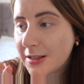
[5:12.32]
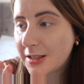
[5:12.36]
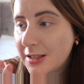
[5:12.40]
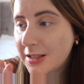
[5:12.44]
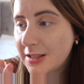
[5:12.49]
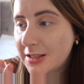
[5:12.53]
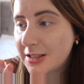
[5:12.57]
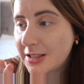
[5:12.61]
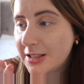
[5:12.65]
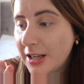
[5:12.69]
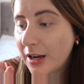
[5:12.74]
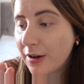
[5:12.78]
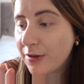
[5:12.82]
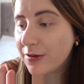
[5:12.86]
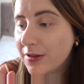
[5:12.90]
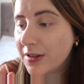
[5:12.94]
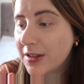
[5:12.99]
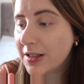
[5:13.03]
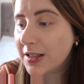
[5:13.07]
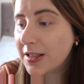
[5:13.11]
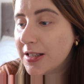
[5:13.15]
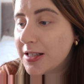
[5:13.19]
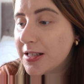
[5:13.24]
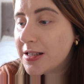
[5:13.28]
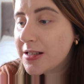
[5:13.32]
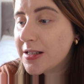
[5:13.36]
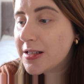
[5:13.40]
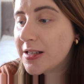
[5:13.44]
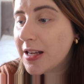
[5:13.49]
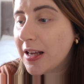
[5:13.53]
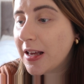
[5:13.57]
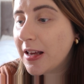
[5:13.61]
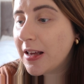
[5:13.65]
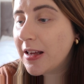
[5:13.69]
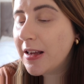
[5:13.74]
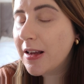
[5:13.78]
can definitely
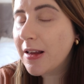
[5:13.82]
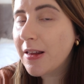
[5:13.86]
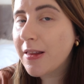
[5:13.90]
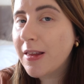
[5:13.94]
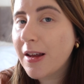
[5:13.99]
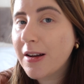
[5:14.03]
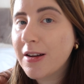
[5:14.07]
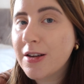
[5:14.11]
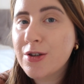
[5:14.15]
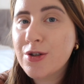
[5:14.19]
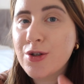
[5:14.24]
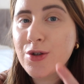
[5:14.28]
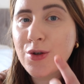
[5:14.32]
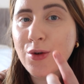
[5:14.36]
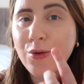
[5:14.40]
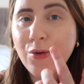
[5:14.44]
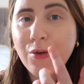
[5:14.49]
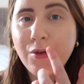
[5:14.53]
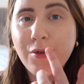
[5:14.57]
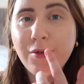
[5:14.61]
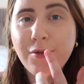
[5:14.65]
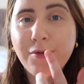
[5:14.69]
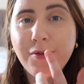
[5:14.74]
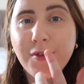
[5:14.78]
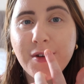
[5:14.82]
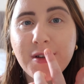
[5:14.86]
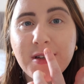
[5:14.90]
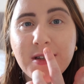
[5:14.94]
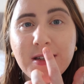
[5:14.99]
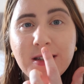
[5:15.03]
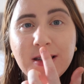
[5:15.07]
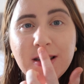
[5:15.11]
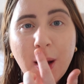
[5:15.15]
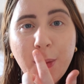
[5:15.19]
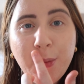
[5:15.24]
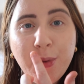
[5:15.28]
see that it's sort of
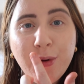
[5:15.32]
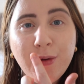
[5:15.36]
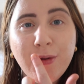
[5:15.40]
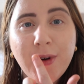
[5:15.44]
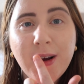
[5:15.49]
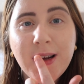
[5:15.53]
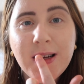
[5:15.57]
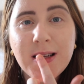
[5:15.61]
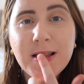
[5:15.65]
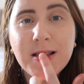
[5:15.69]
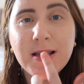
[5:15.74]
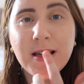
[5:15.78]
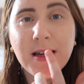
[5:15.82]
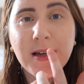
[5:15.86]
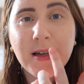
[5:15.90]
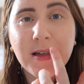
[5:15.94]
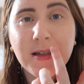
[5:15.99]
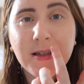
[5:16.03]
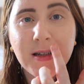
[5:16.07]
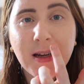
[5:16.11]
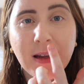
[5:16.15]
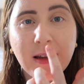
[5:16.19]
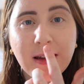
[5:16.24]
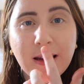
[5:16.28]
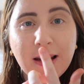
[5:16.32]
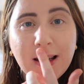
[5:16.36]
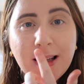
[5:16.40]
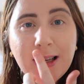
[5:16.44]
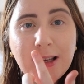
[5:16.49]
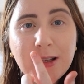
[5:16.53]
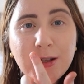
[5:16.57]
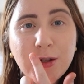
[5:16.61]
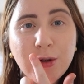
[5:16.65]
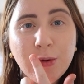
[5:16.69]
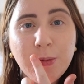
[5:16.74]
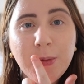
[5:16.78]
separated a
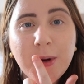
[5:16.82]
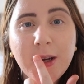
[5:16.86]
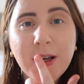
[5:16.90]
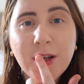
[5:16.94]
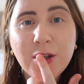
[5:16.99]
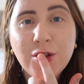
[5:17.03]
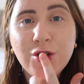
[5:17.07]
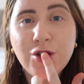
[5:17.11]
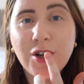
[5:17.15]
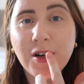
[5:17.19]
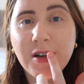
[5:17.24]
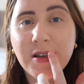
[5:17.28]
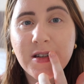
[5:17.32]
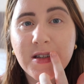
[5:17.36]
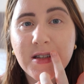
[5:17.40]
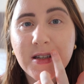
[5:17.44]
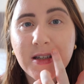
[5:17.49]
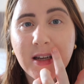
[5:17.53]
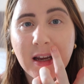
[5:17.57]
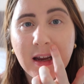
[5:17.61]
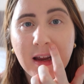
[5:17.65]
little bit just